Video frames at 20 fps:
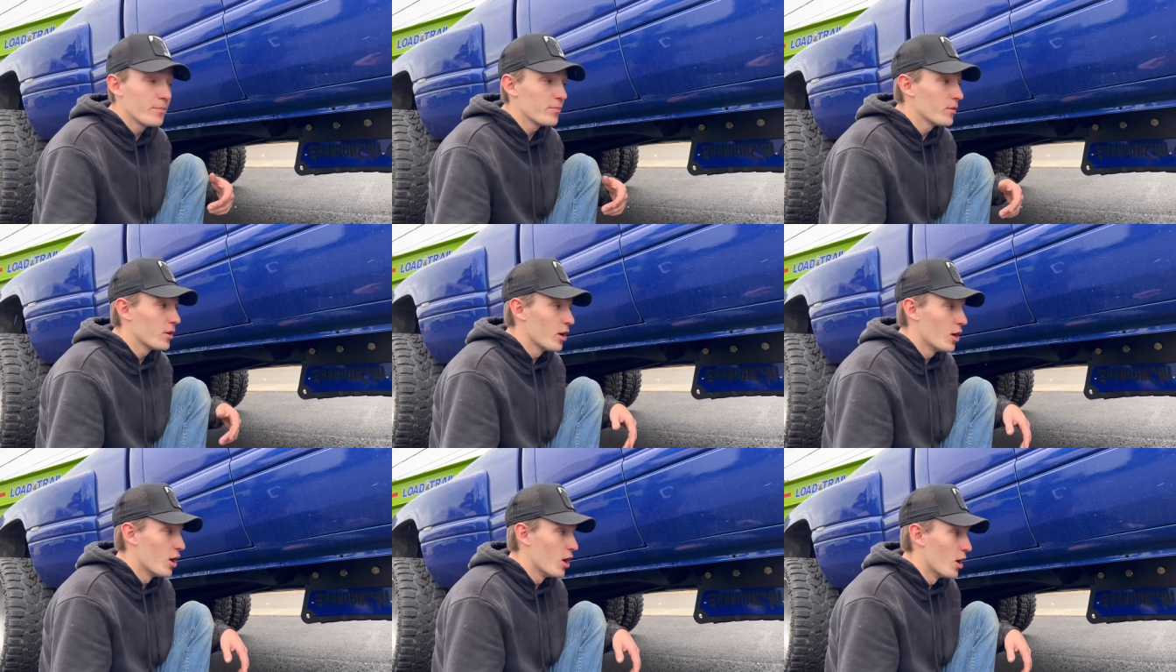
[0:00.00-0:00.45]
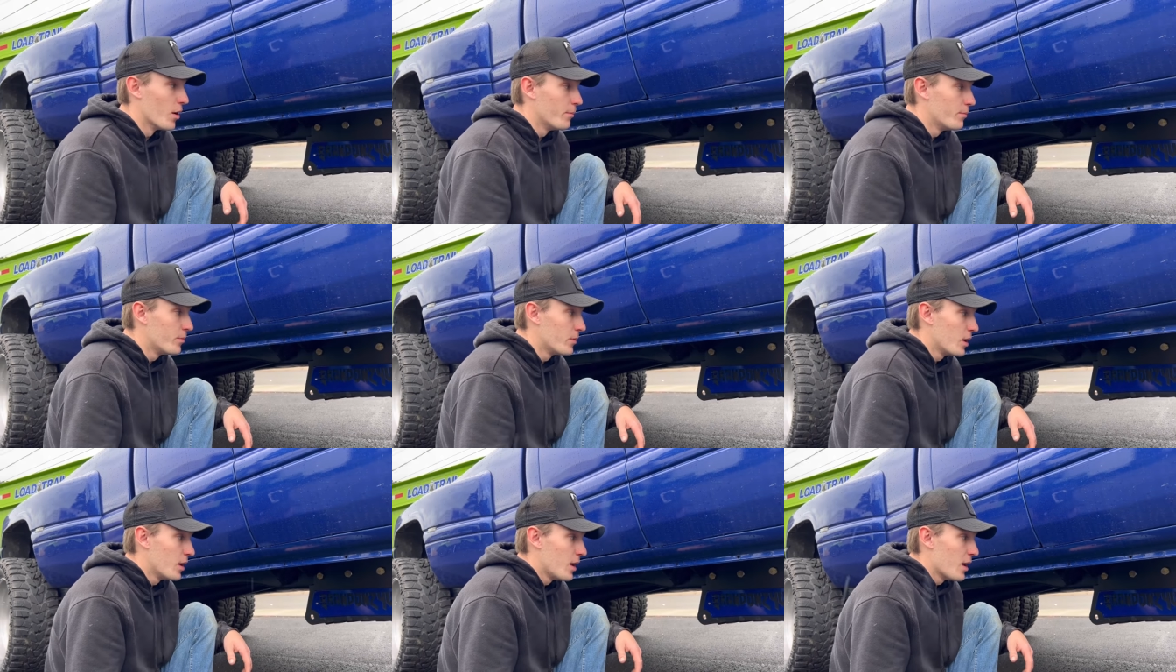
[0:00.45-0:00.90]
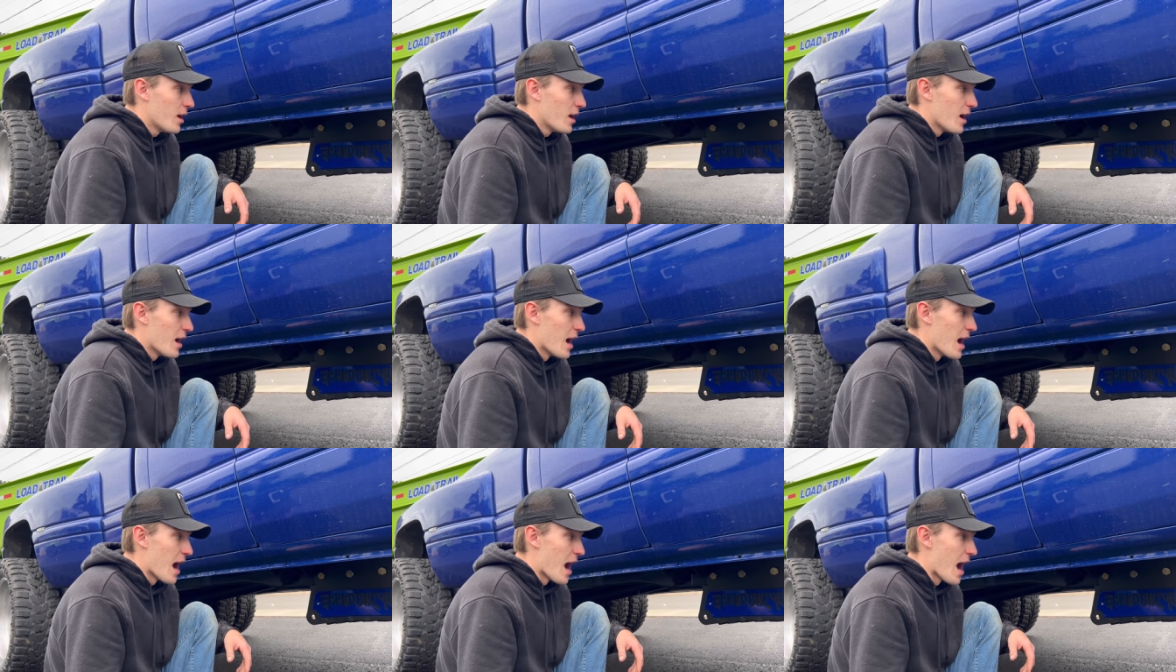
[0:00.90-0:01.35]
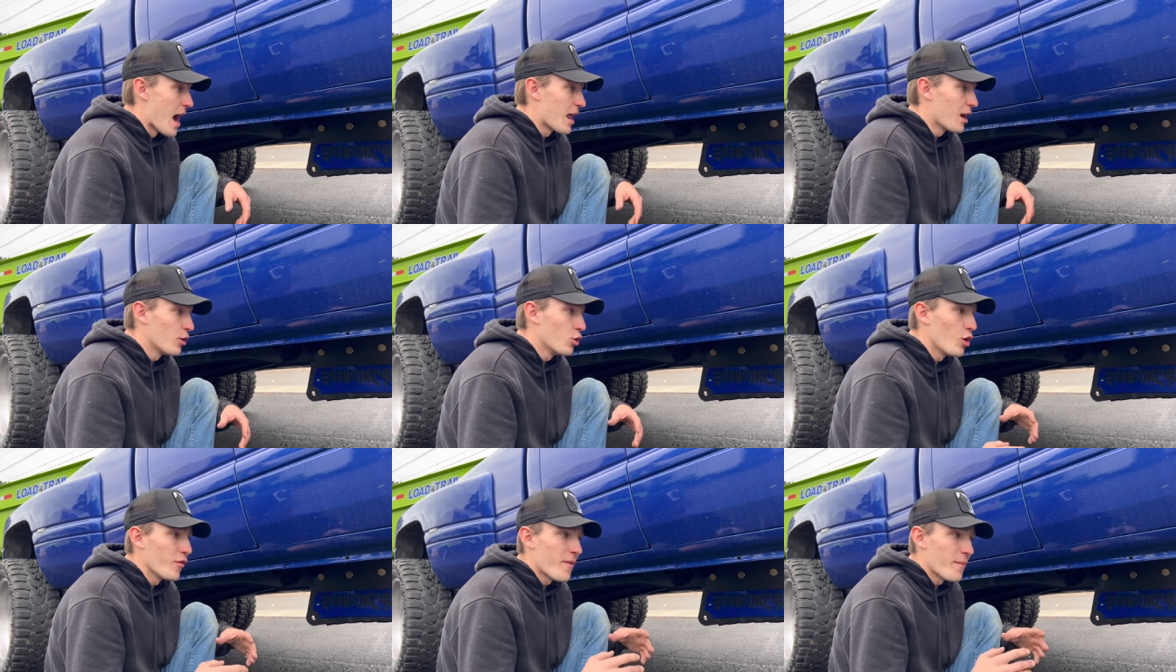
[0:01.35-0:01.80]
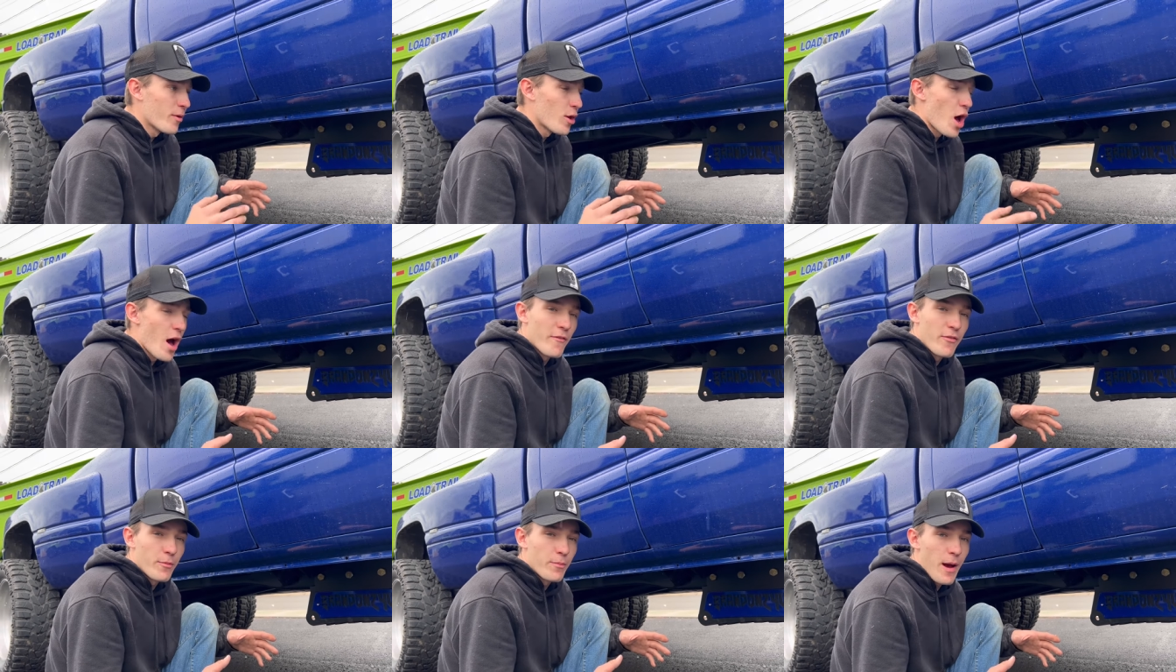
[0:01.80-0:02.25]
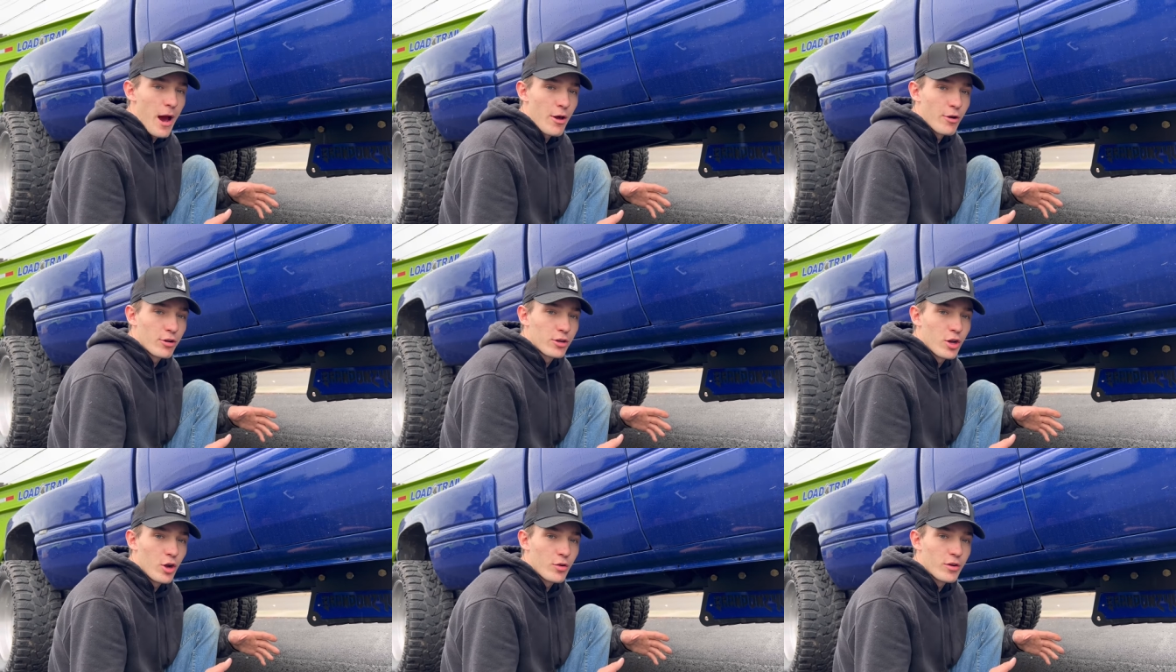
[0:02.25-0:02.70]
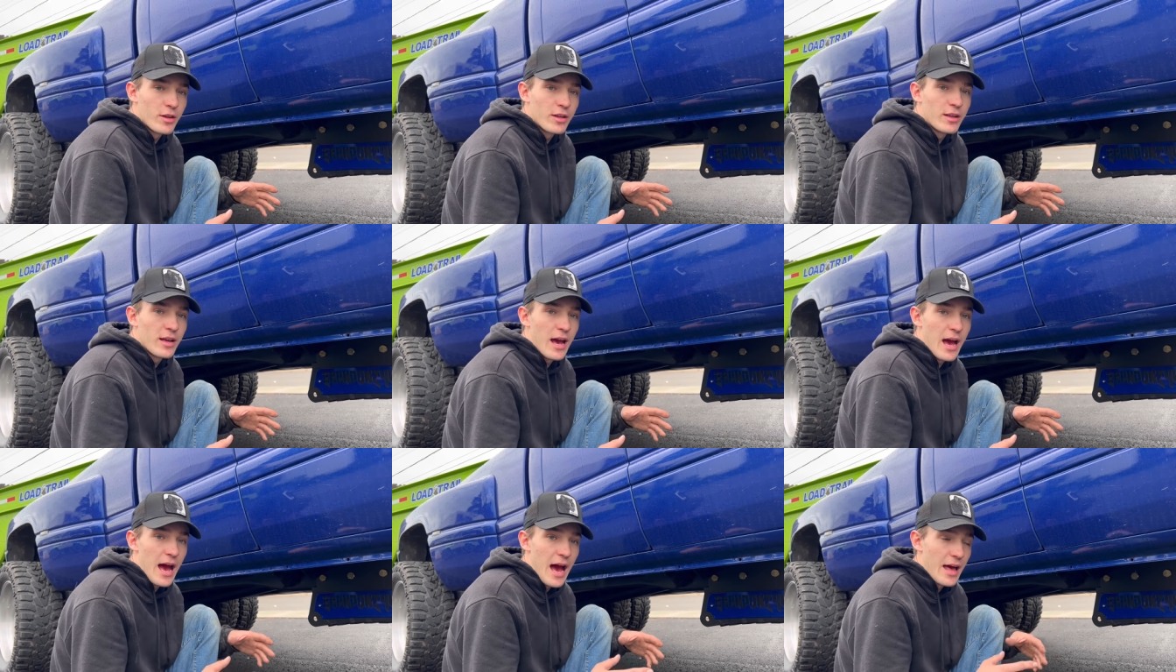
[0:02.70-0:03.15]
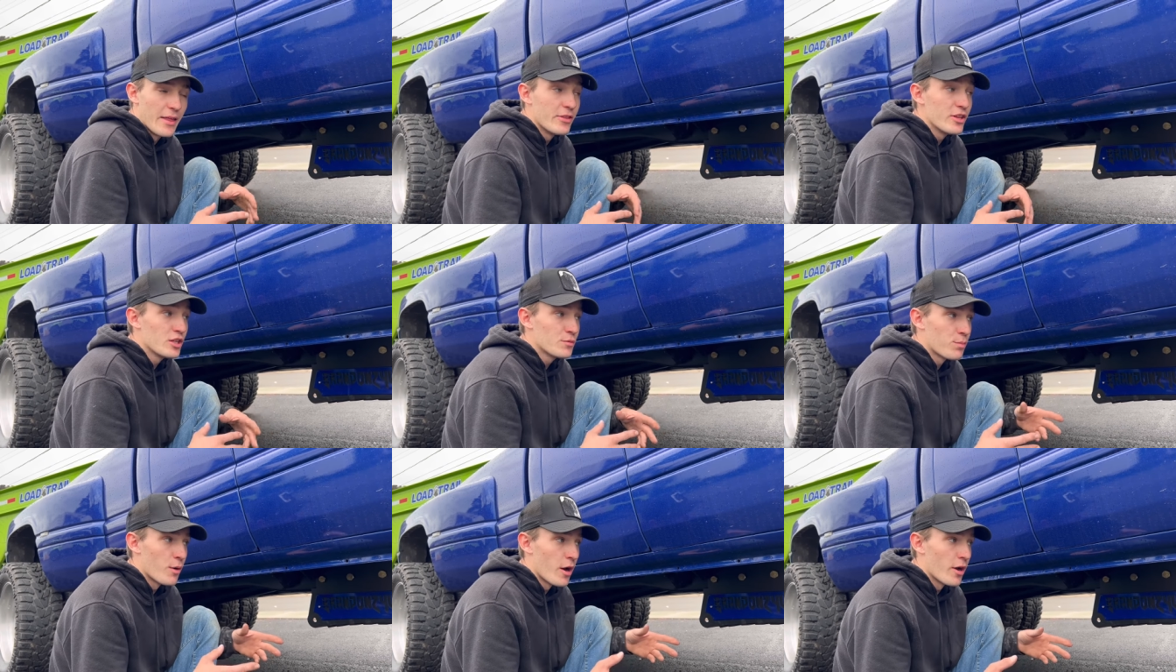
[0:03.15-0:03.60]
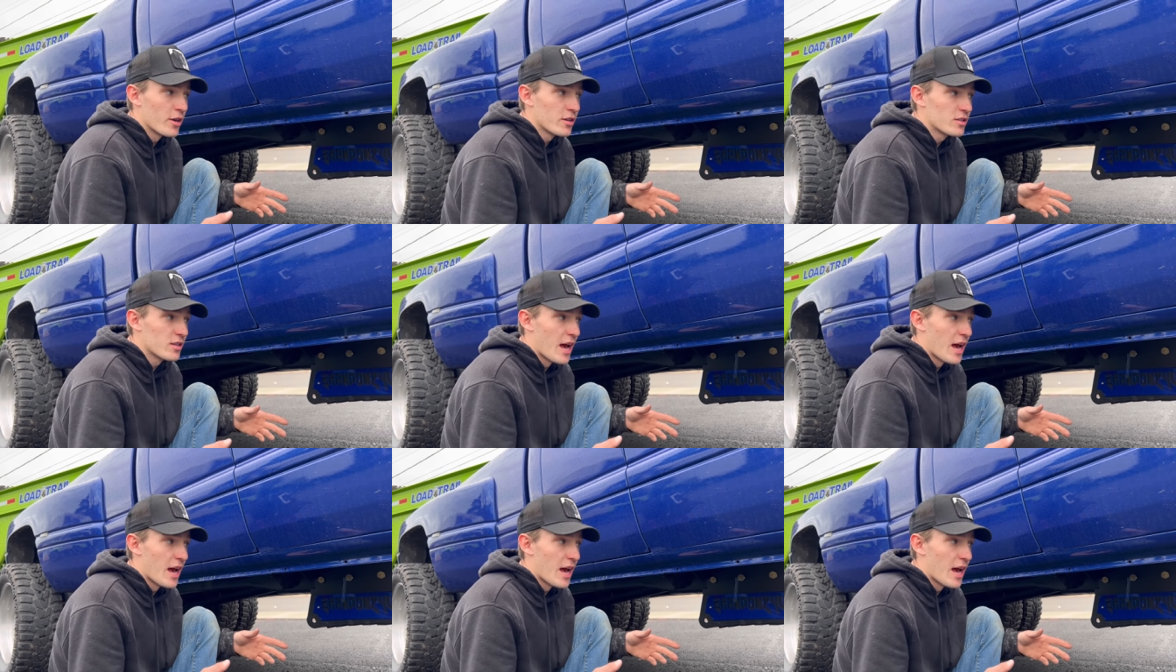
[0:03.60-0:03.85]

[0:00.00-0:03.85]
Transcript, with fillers: Um, I don't know if I'm going to offer powder coating on these parts.